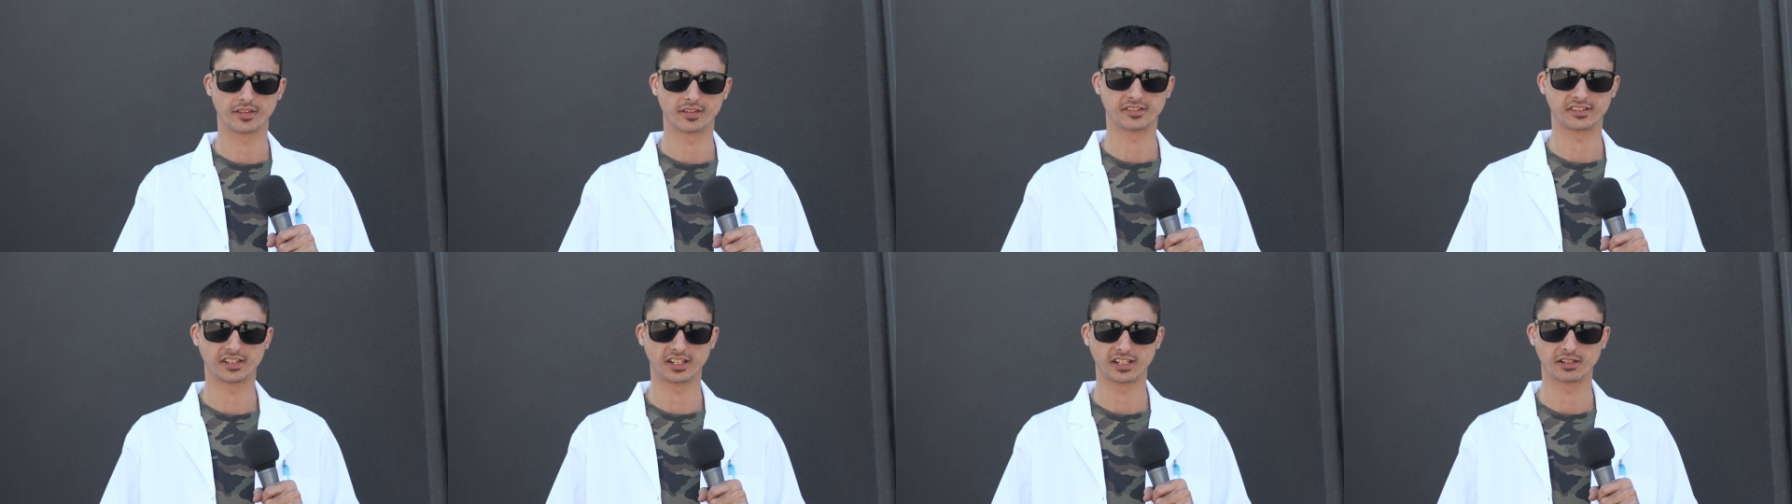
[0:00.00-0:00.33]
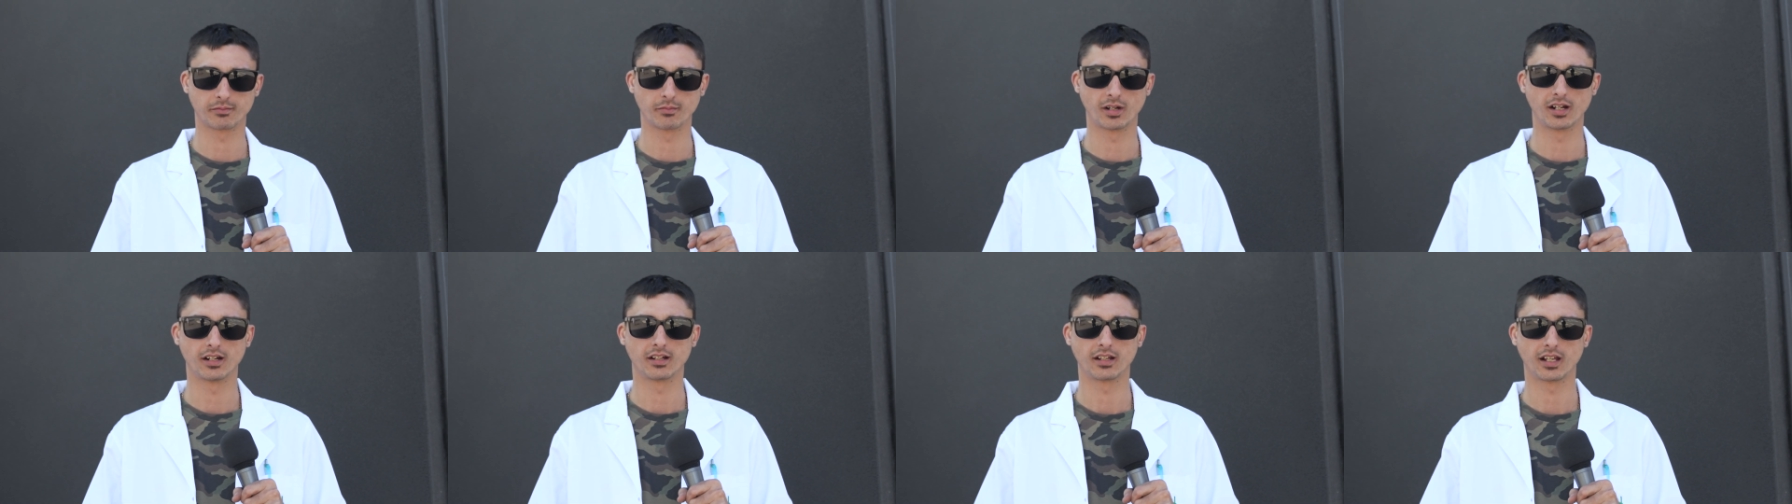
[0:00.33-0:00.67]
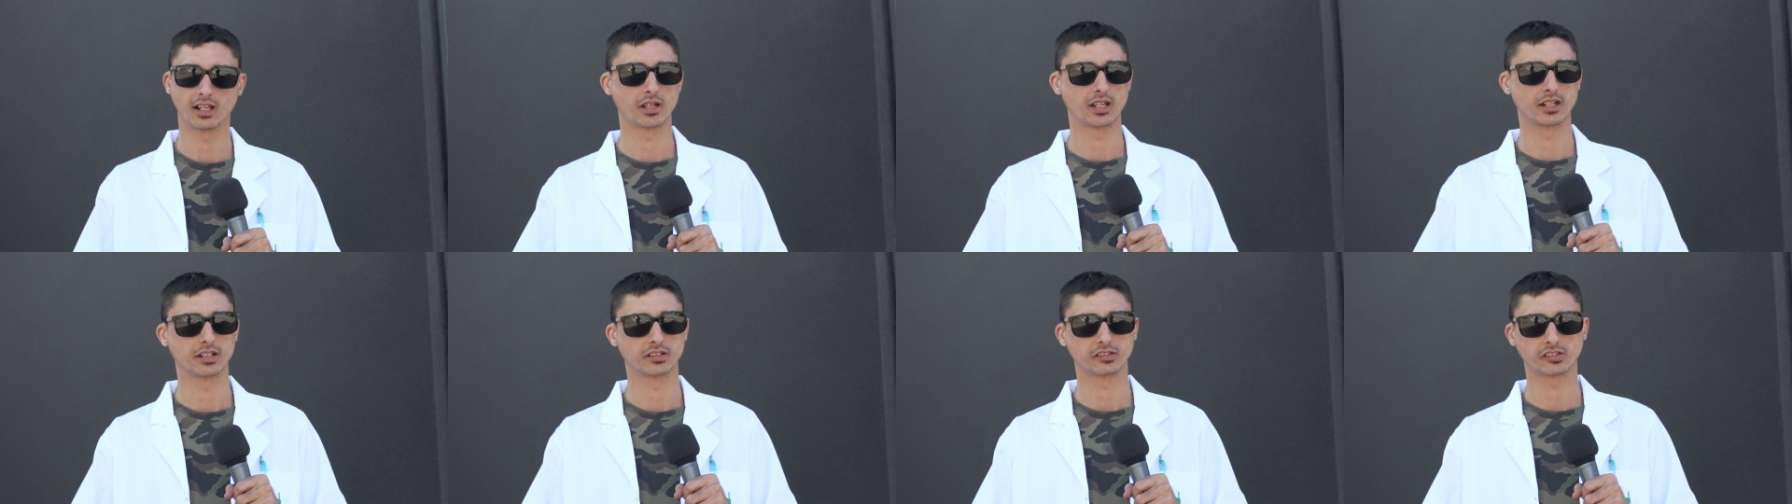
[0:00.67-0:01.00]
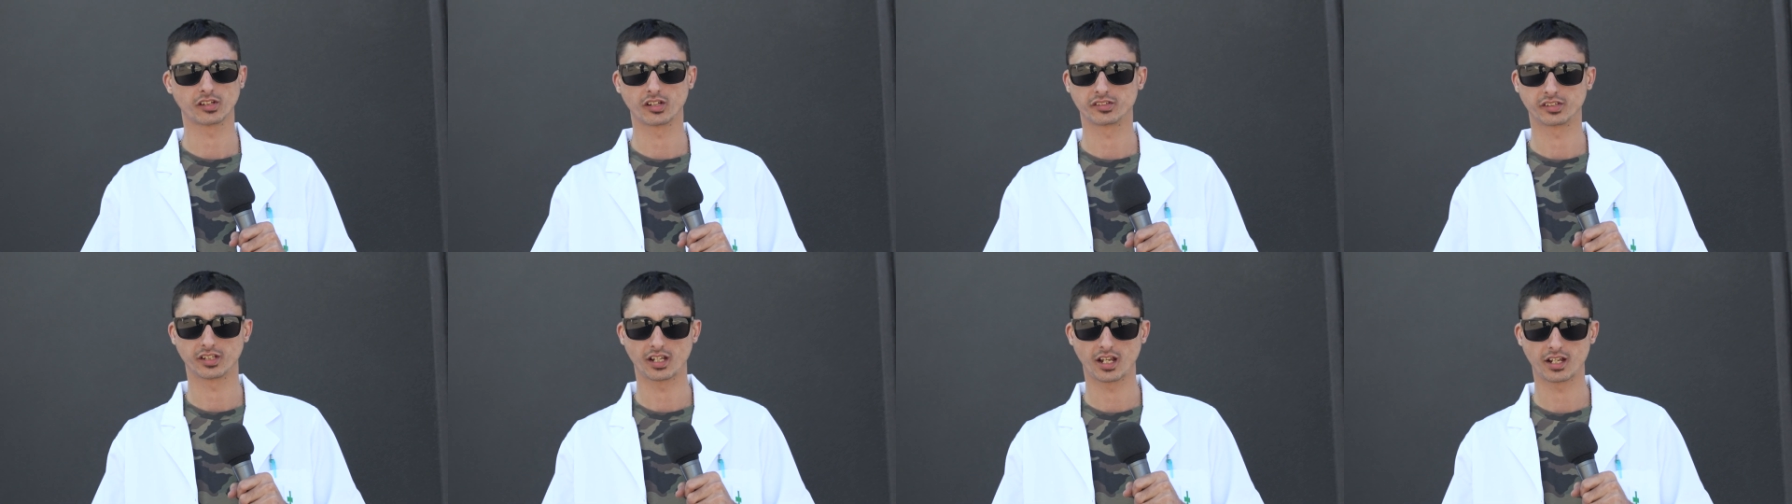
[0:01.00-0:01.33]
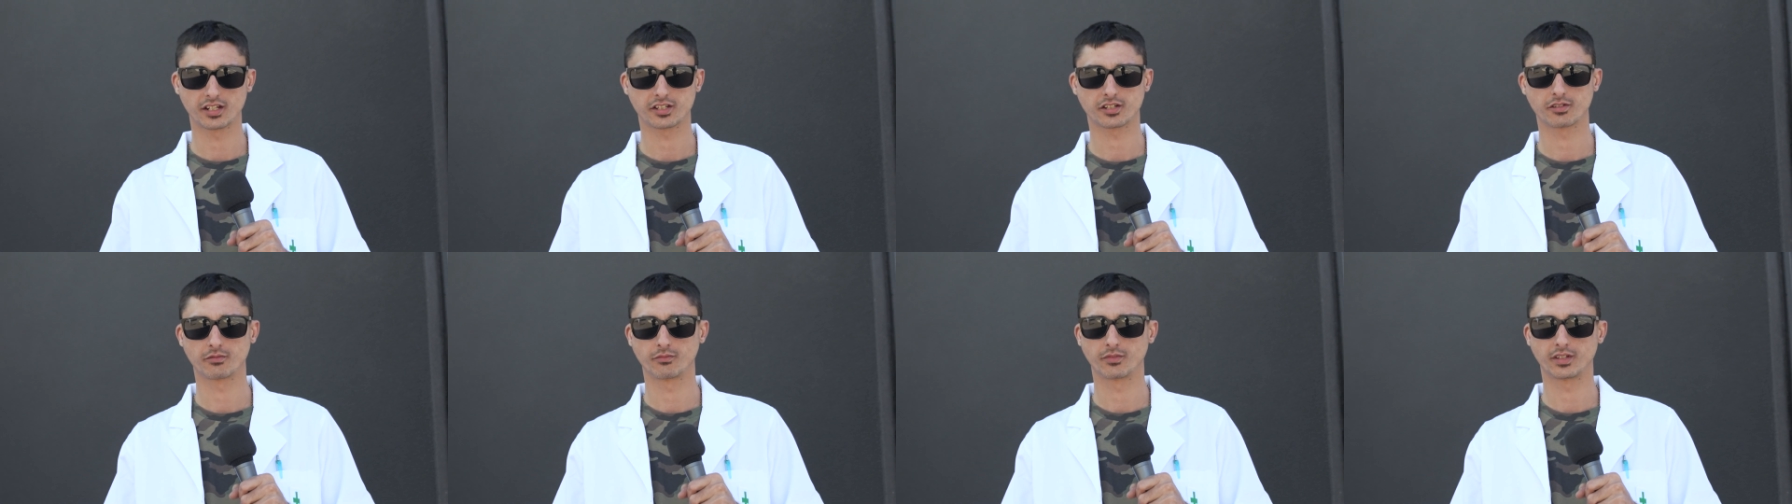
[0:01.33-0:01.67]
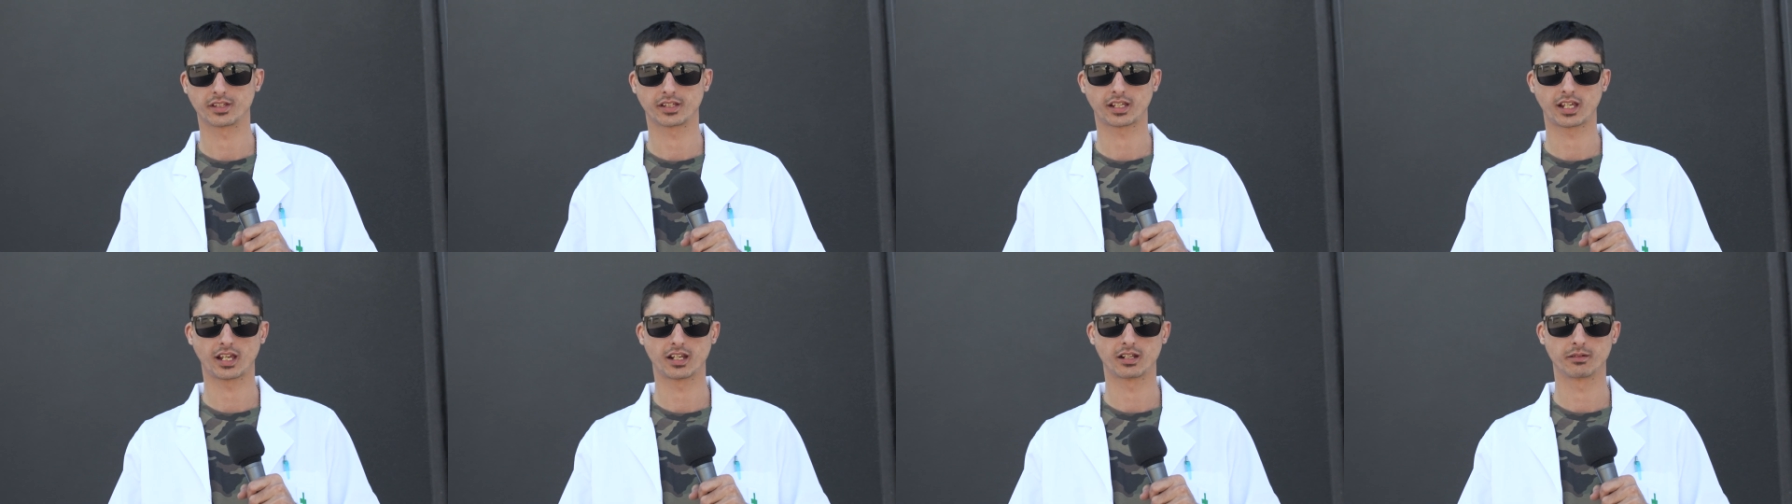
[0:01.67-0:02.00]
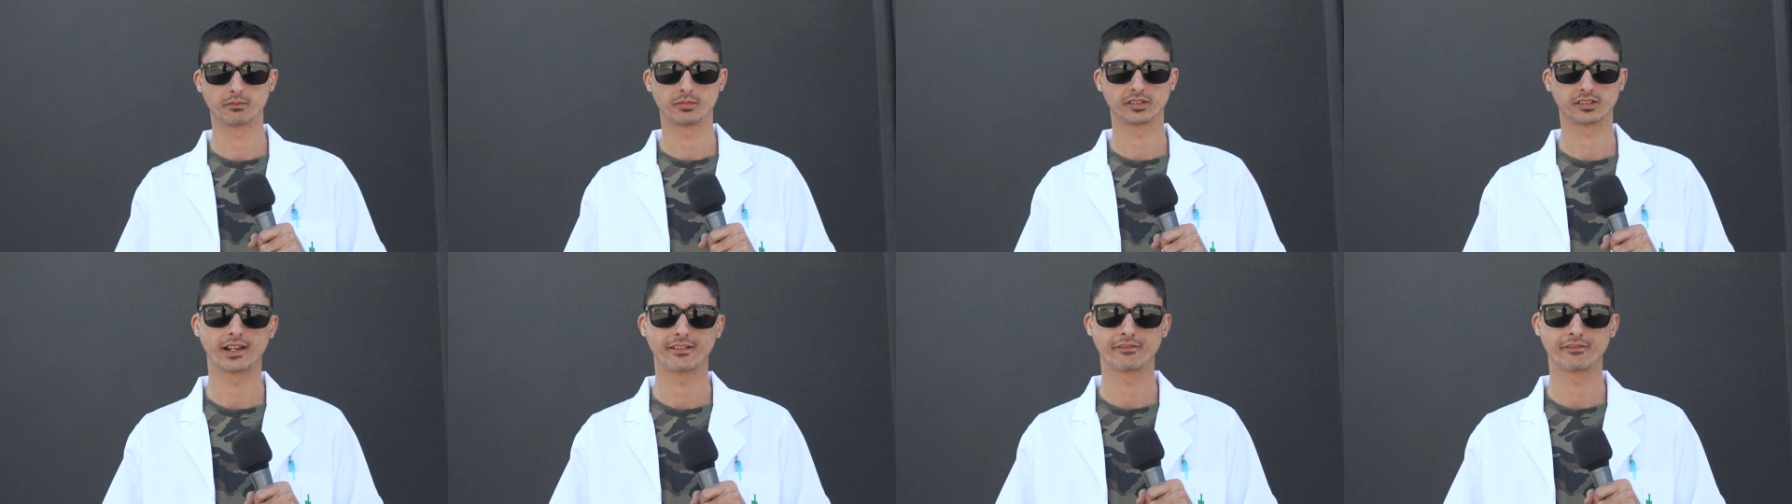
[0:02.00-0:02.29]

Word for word: the stigma and association with cannabis,